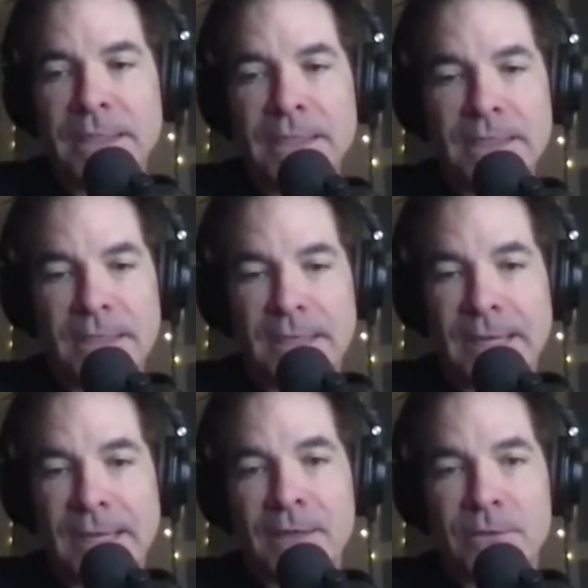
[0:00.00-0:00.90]
can
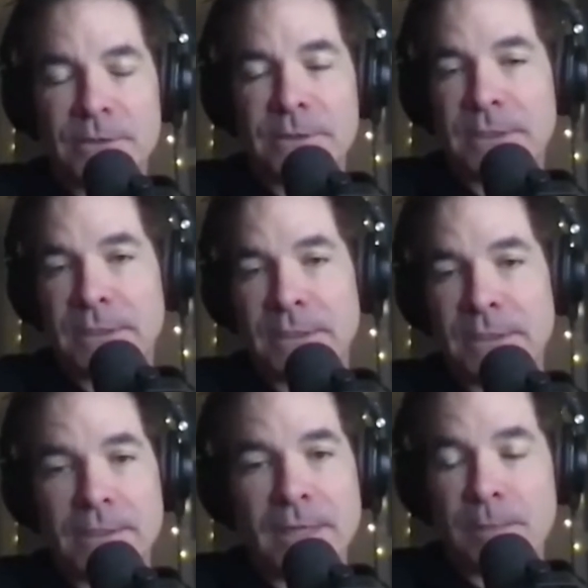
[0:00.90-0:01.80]
house
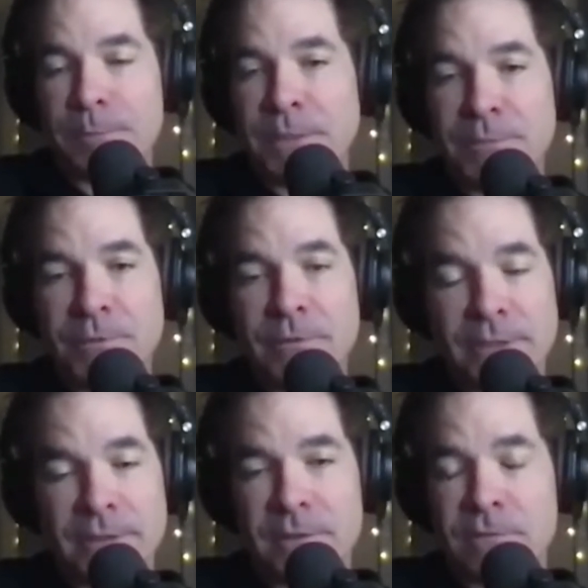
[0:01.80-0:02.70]
a lot of people,
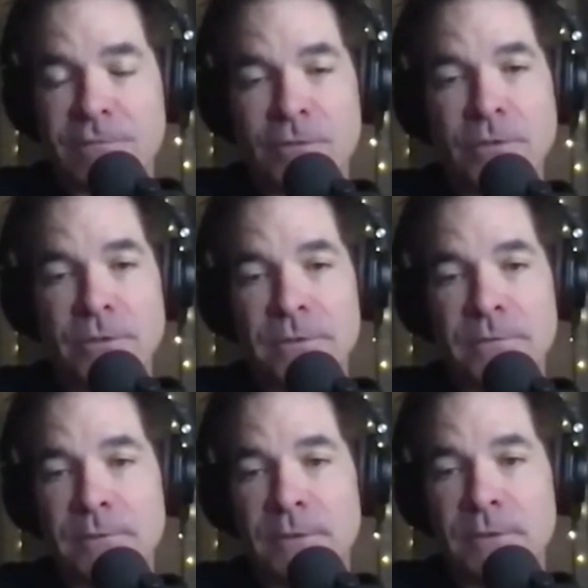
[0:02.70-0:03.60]
and it's full
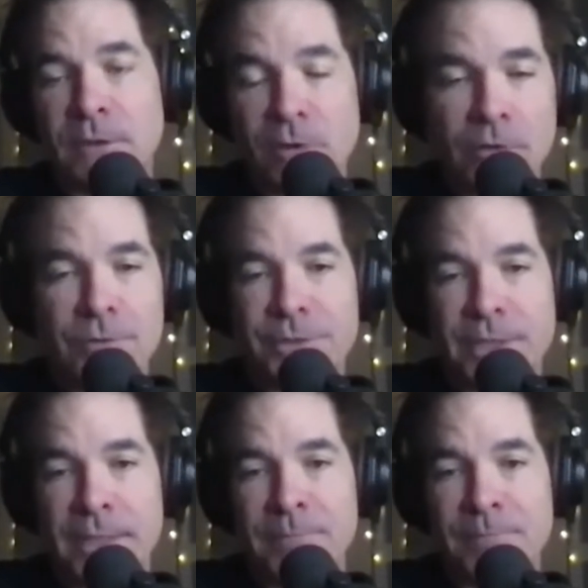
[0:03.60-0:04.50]
all the
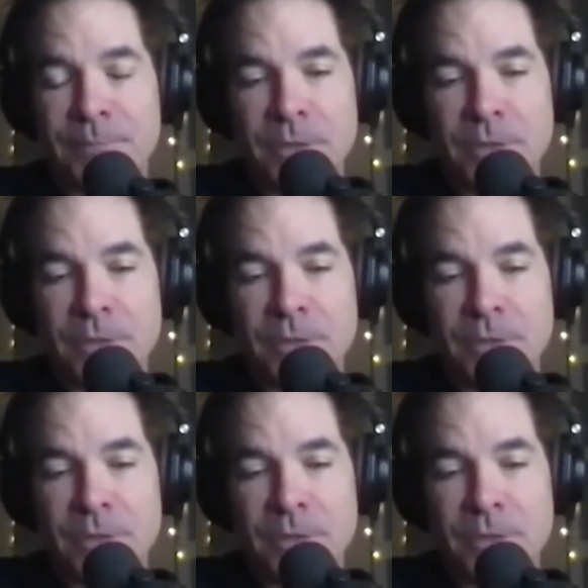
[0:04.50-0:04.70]
time